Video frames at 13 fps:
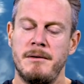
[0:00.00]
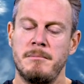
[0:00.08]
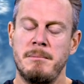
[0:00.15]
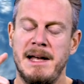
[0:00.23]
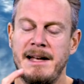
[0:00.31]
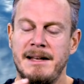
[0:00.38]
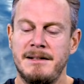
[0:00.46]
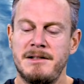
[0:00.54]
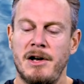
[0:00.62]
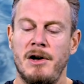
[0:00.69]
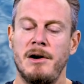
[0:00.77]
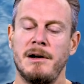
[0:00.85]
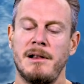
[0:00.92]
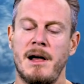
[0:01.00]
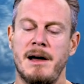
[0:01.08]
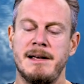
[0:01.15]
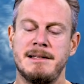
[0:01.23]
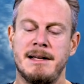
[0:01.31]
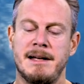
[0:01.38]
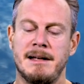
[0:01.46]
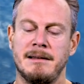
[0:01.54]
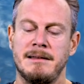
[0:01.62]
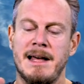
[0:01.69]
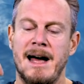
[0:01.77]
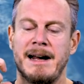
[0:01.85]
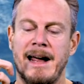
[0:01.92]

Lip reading: me internalizing that